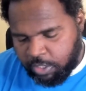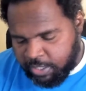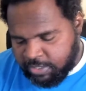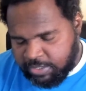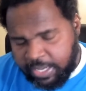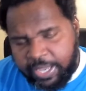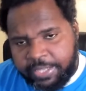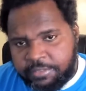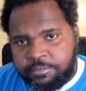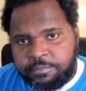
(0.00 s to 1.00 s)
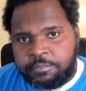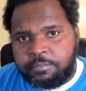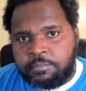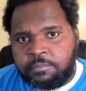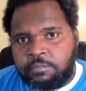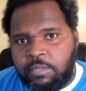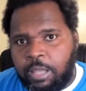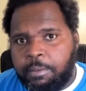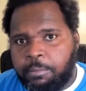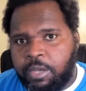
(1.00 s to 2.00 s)
And it's sad
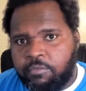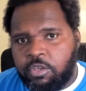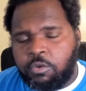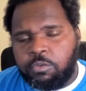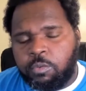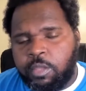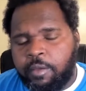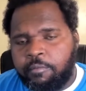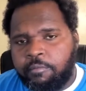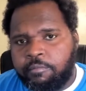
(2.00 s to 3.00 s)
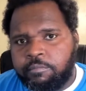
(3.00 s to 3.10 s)
that people have to go through that.